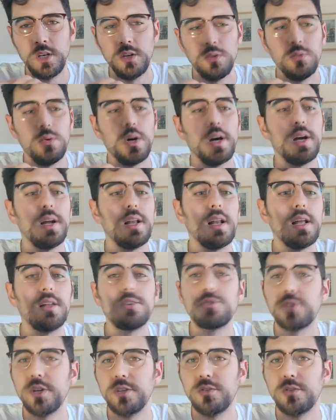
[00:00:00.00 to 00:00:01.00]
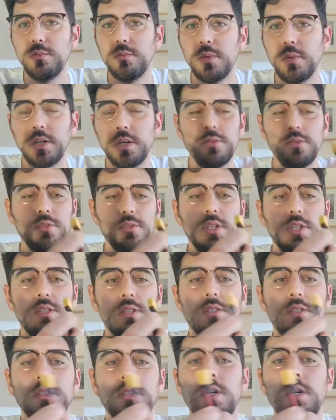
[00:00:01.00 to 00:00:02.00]
while I'll try to mount
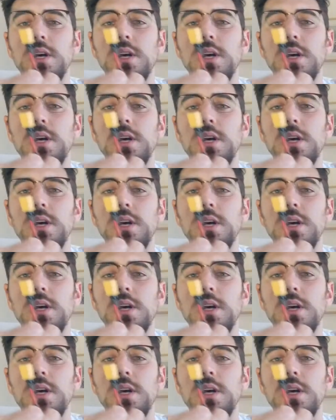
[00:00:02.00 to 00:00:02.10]
it.